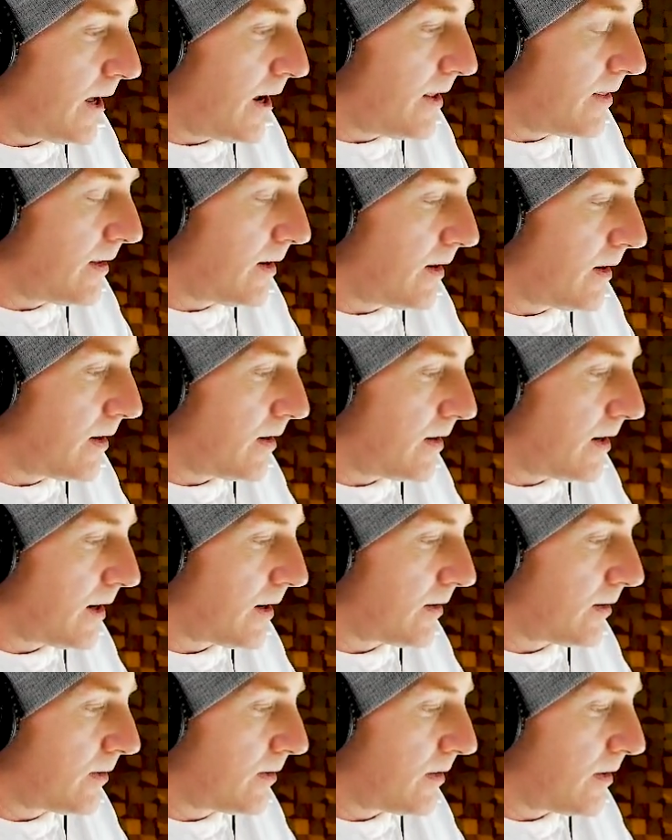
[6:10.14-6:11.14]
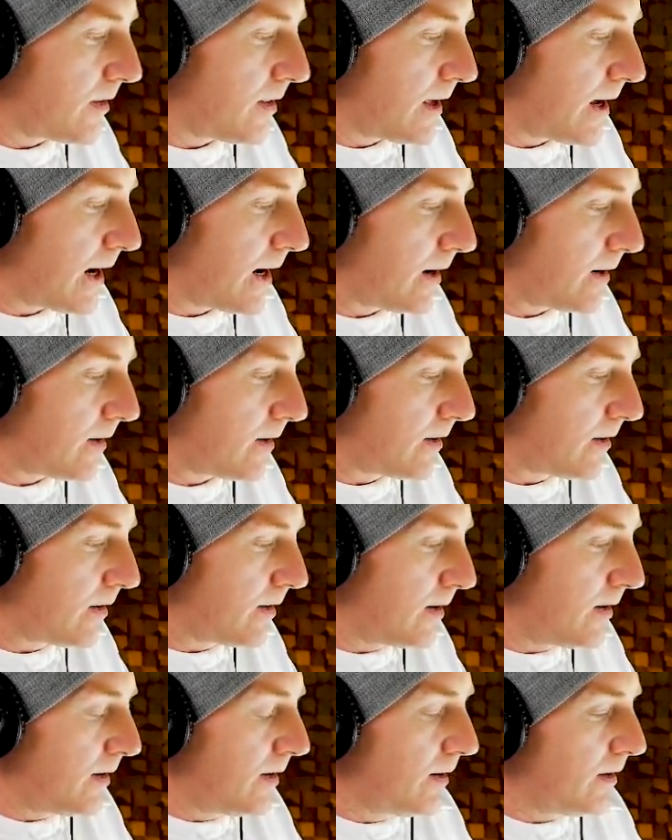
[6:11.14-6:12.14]
line that connects that,
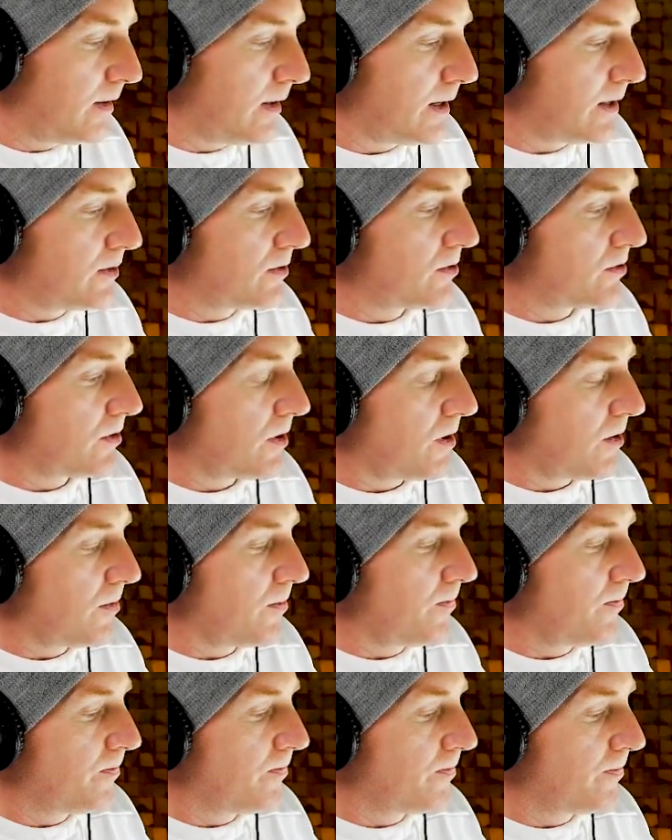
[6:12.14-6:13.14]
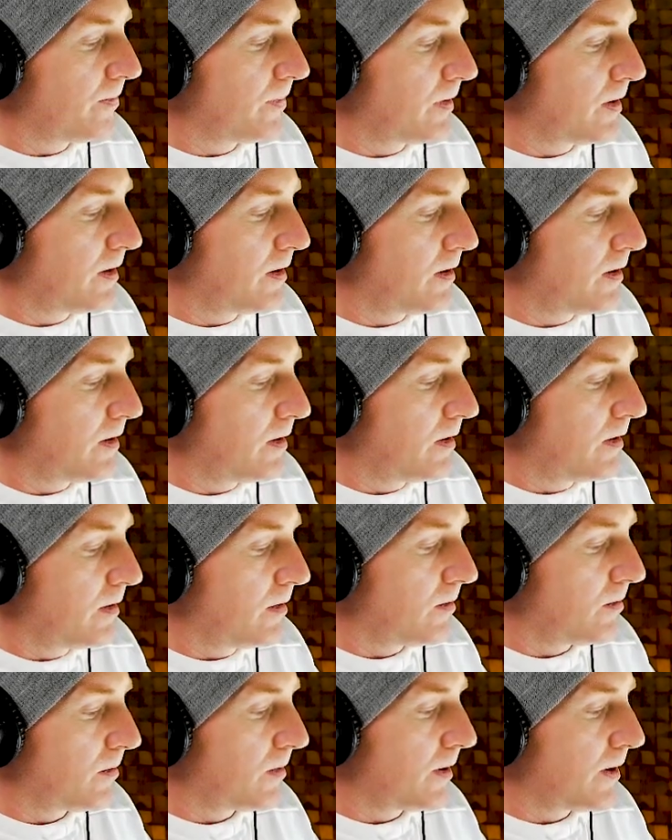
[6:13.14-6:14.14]
like so.
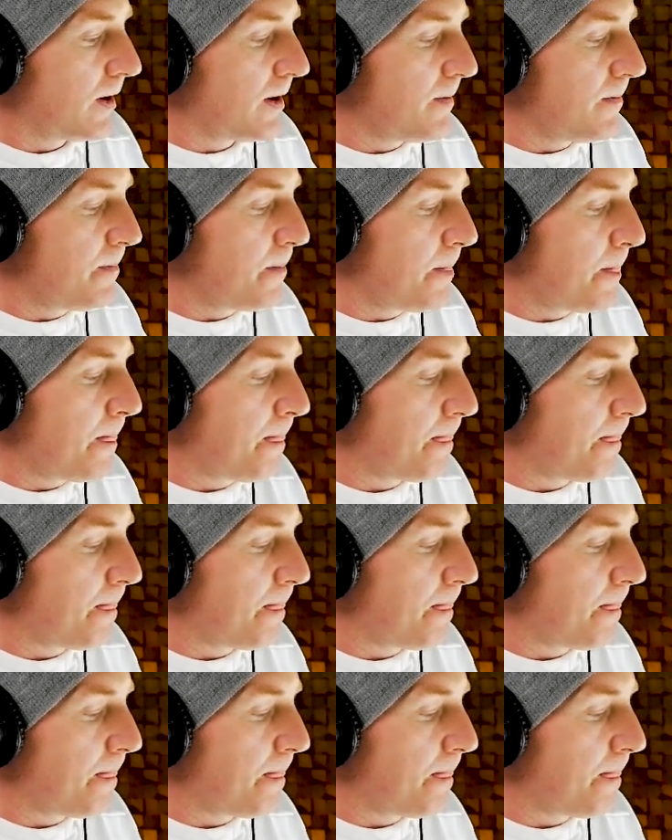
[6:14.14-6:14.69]
Okay,